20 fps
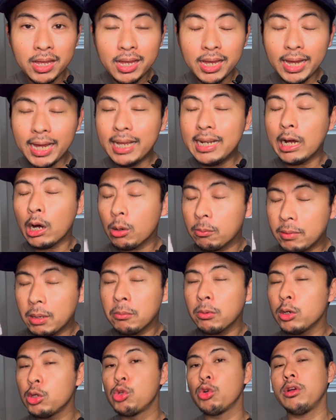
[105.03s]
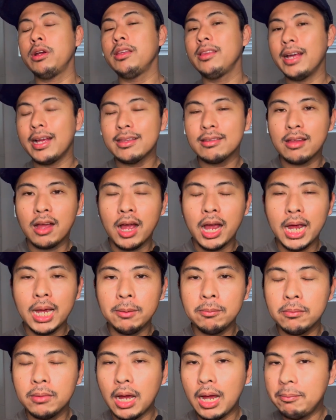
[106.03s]
And I remember during that
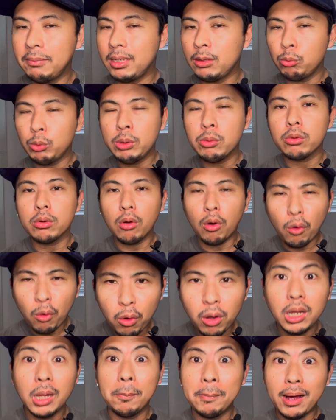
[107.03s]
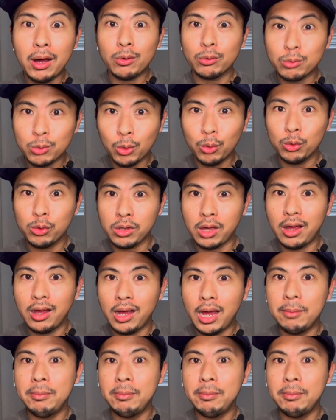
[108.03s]
time, I mean, we were all about Roja. I